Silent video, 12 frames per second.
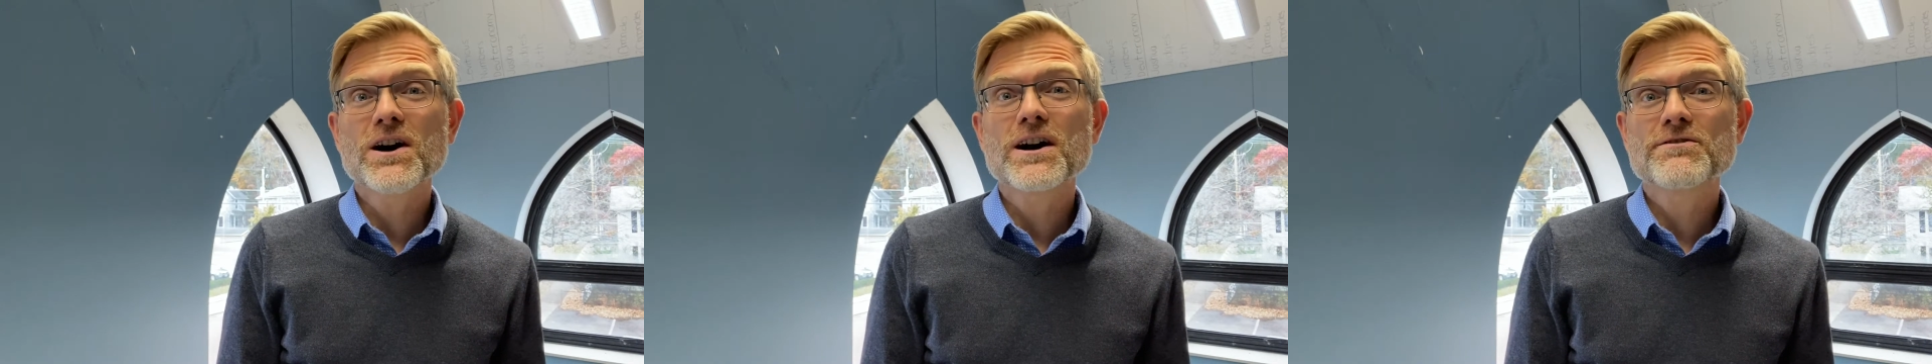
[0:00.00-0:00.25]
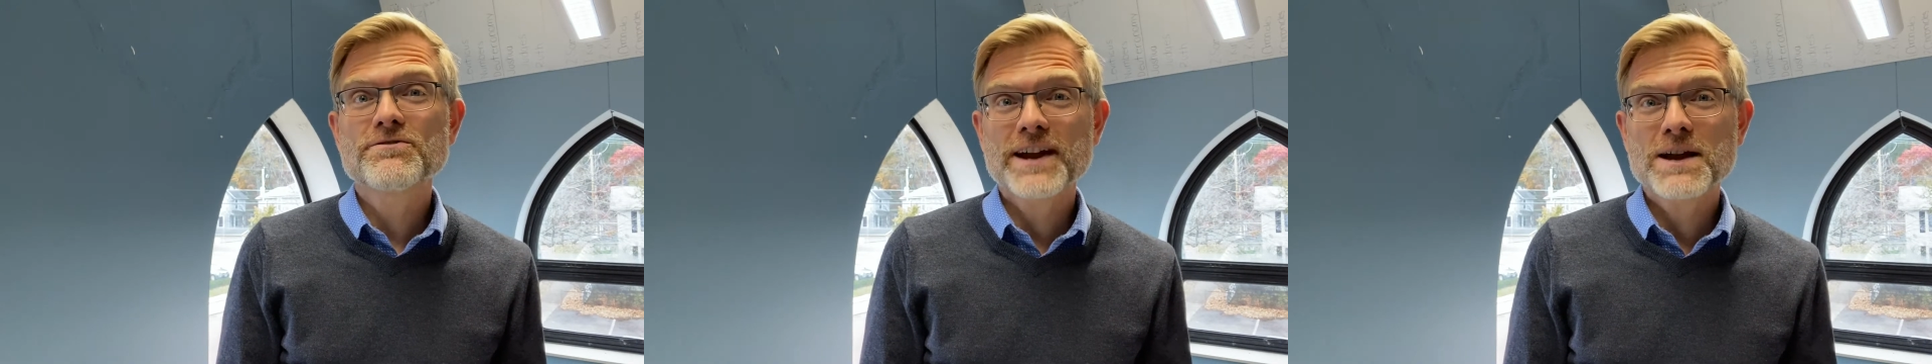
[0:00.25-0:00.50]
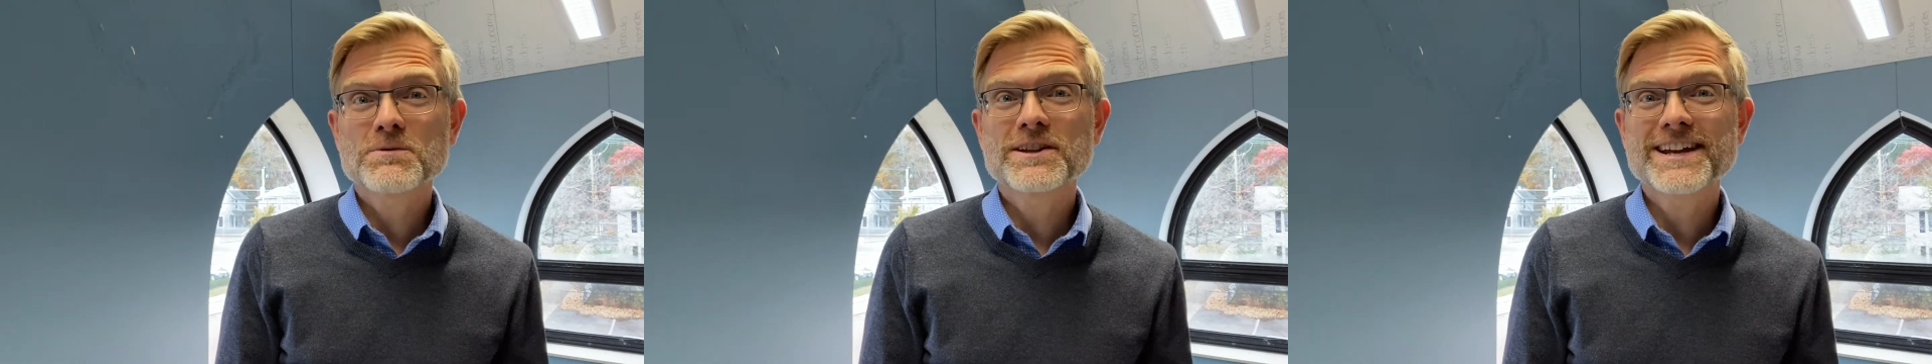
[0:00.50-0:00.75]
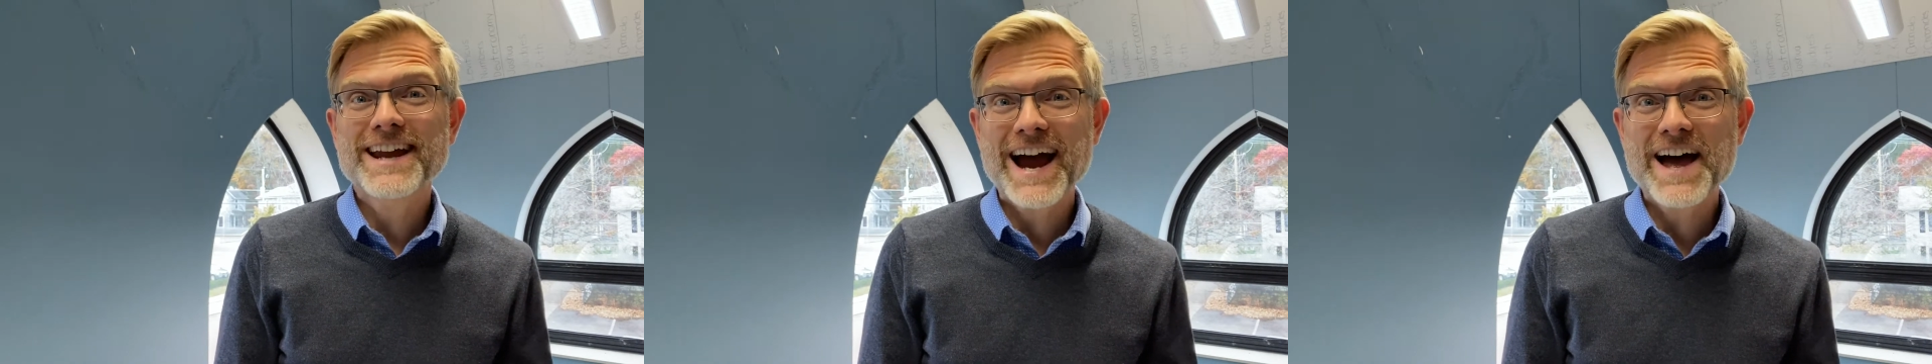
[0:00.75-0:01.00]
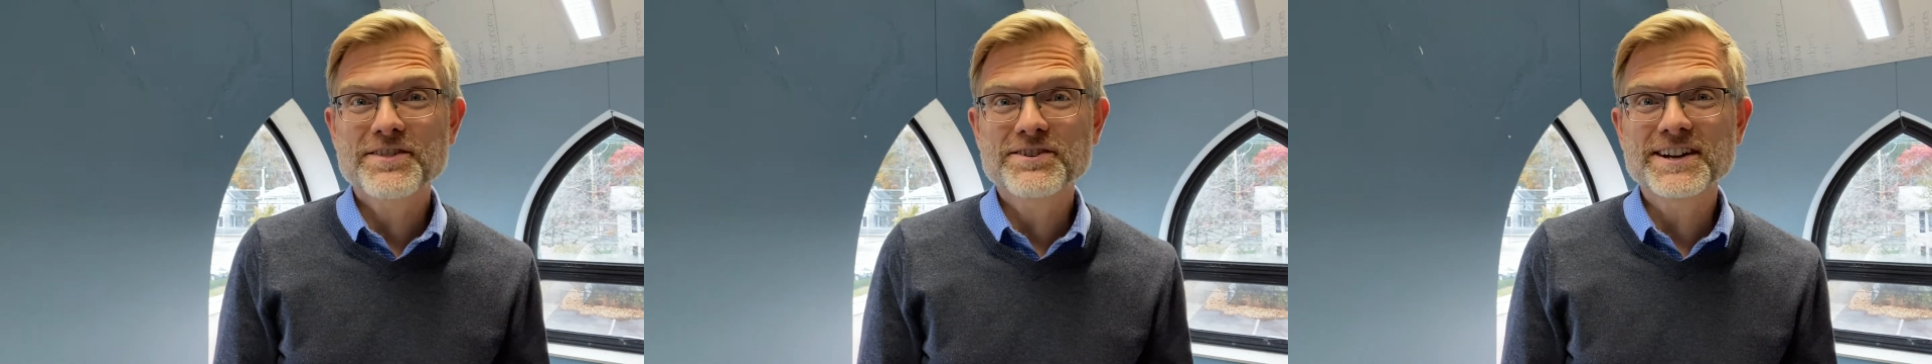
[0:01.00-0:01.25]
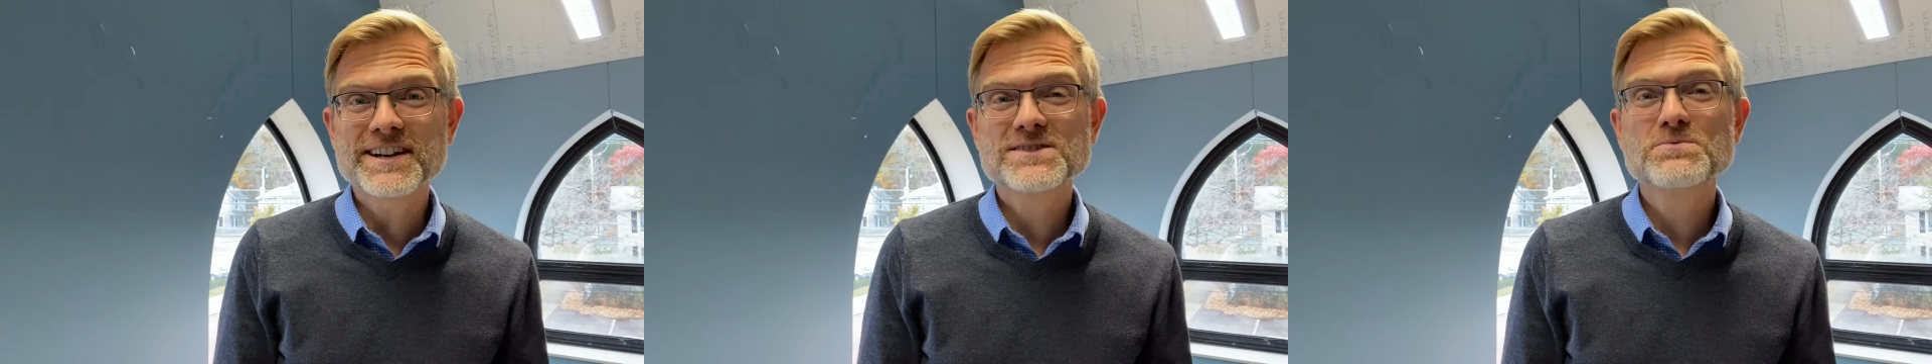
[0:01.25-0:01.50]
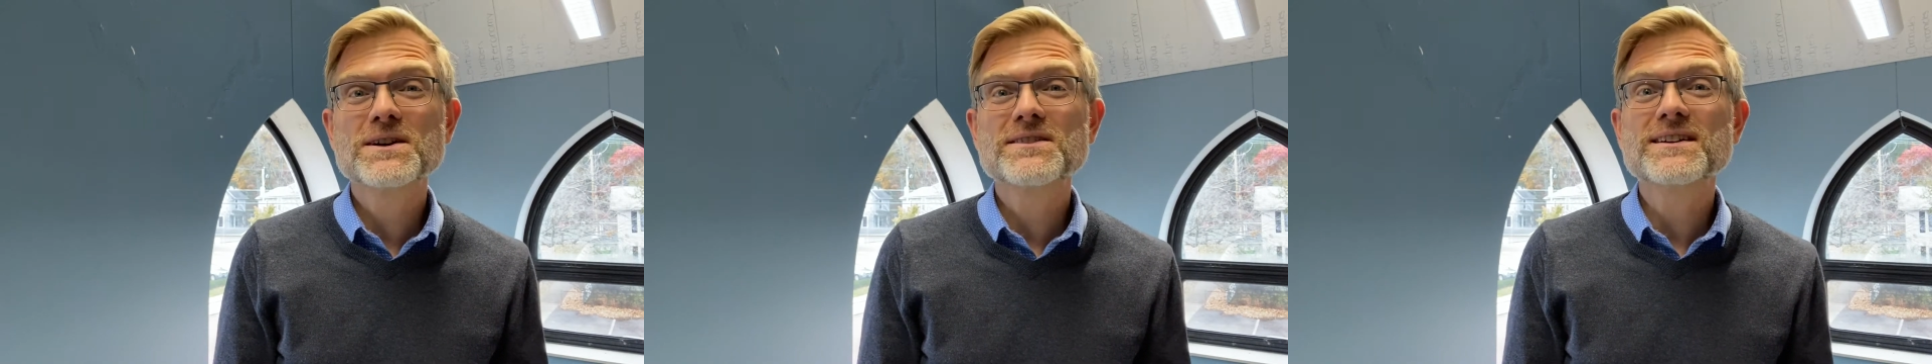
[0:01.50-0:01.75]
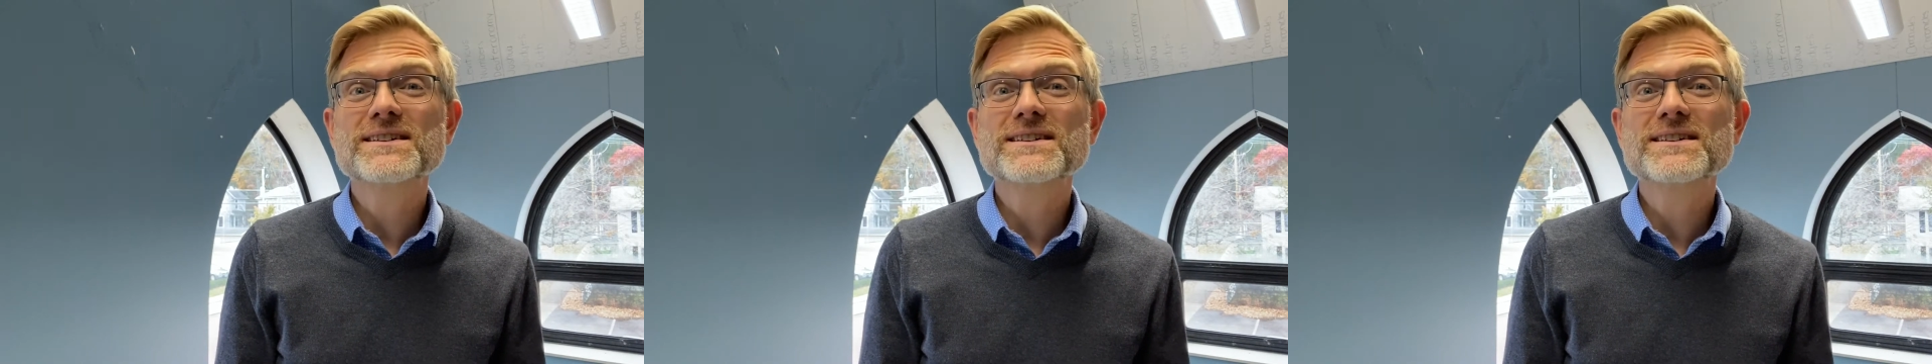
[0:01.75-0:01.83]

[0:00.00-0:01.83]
are family gatherings with